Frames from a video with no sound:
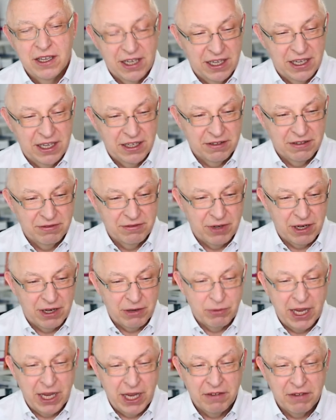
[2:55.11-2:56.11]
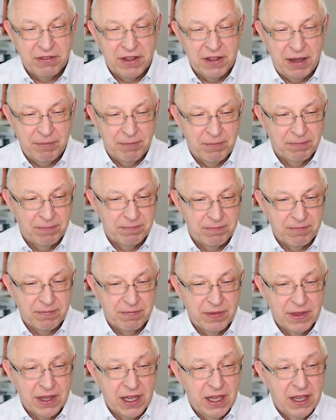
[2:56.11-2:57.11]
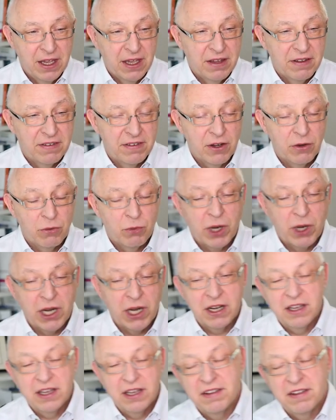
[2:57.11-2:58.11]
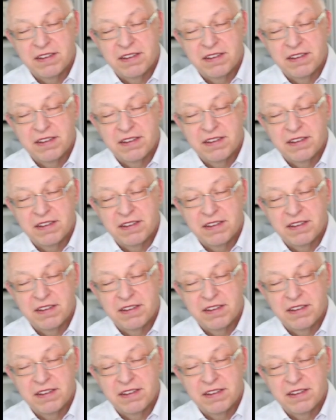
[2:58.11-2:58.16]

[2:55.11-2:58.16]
have them. So where is